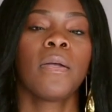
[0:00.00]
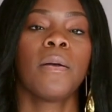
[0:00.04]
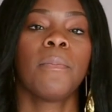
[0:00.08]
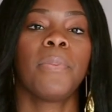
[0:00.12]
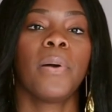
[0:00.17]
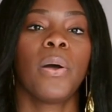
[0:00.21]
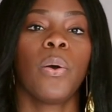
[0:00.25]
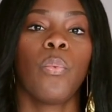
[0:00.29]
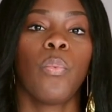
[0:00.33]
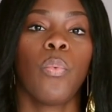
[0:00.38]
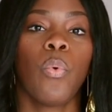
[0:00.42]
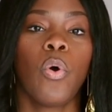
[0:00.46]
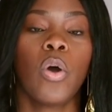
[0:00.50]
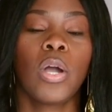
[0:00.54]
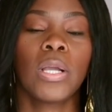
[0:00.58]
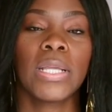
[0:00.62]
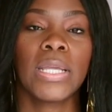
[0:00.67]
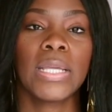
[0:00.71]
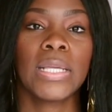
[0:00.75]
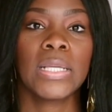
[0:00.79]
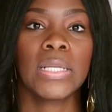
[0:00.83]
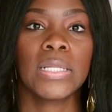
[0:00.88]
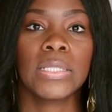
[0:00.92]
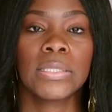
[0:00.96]
But
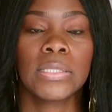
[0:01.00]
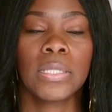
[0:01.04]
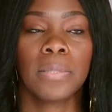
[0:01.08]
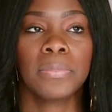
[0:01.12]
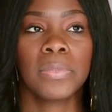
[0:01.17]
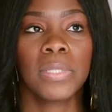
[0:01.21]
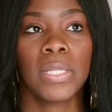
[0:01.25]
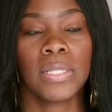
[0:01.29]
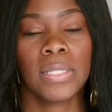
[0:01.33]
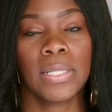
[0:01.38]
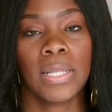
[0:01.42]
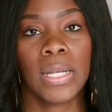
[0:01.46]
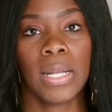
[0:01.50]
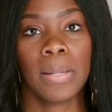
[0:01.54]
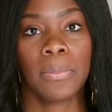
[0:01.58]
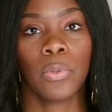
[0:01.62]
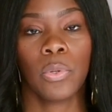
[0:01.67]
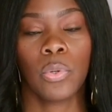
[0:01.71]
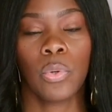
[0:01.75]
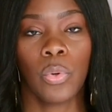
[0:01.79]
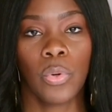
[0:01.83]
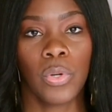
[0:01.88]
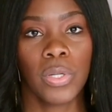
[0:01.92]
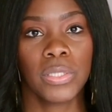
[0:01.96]
walking is something that I'm
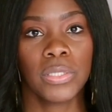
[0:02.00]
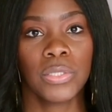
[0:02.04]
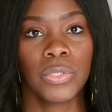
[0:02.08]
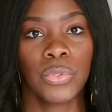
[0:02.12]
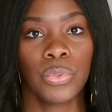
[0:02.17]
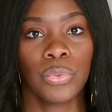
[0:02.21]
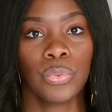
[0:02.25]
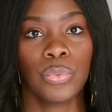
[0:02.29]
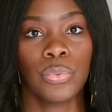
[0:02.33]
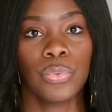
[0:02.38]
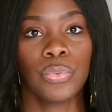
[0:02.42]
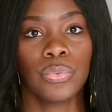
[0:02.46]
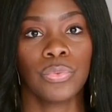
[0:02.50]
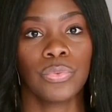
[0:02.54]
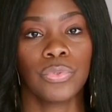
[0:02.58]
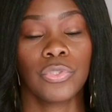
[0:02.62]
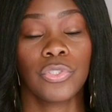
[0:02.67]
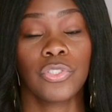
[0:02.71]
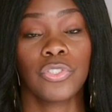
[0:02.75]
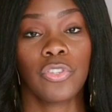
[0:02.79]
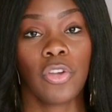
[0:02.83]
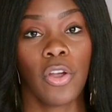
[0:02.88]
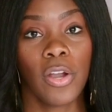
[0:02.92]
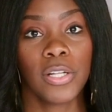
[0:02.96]
going to
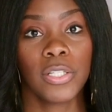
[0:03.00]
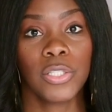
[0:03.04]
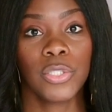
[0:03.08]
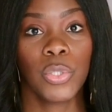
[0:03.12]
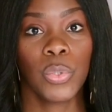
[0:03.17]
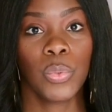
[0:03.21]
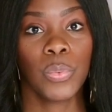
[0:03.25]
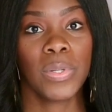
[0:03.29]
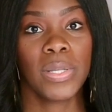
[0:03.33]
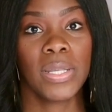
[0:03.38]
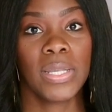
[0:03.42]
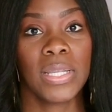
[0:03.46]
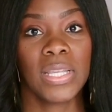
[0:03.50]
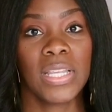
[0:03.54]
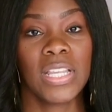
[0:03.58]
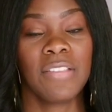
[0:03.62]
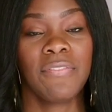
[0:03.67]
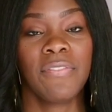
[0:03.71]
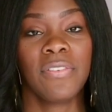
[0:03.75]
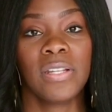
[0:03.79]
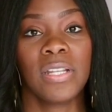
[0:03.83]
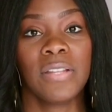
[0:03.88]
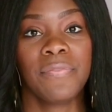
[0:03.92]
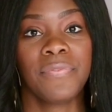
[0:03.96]
start doing,
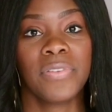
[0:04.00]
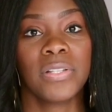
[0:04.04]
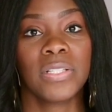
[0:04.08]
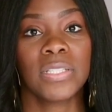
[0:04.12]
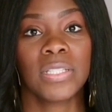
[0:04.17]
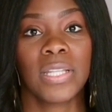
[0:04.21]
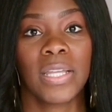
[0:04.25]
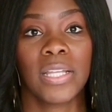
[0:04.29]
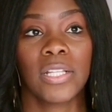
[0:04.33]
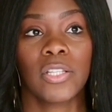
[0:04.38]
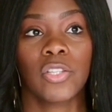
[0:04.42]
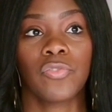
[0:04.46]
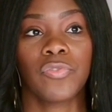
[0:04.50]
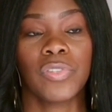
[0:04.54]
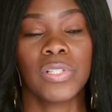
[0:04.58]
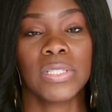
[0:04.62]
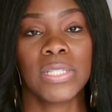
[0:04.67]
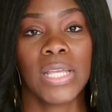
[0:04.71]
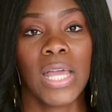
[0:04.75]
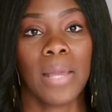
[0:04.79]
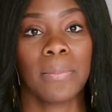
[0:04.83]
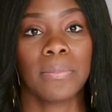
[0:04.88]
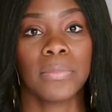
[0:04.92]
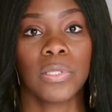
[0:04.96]
even if it's like three
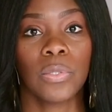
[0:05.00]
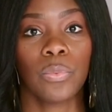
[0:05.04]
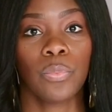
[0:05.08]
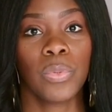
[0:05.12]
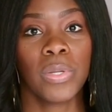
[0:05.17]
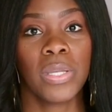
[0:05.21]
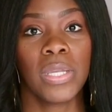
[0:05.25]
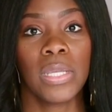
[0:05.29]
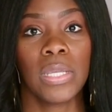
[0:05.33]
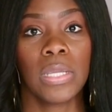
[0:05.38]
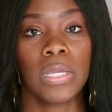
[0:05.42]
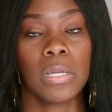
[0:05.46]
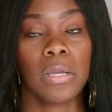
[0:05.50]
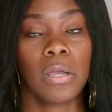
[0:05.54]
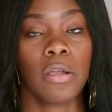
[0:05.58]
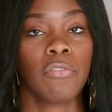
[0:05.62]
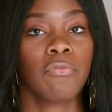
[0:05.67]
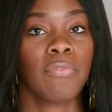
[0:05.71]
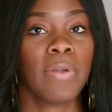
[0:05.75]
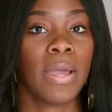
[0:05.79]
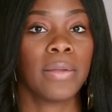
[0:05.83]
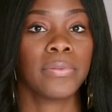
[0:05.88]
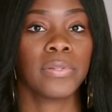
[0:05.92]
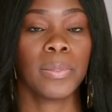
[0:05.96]
times a week
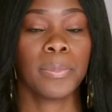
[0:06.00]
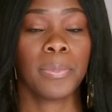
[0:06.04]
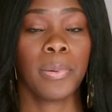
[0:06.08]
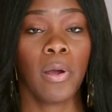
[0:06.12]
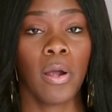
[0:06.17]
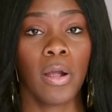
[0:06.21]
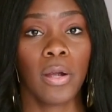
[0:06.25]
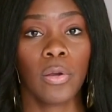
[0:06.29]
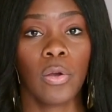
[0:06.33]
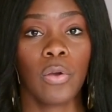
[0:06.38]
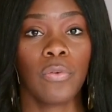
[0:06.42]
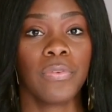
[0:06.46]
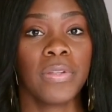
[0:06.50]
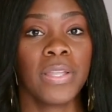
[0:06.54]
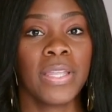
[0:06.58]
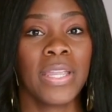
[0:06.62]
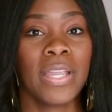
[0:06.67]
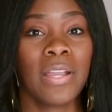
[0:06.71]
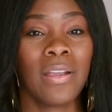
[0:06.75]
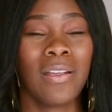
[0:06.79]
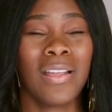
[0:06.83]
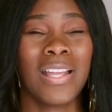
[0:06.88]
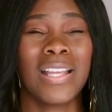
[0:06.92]
around the park over here.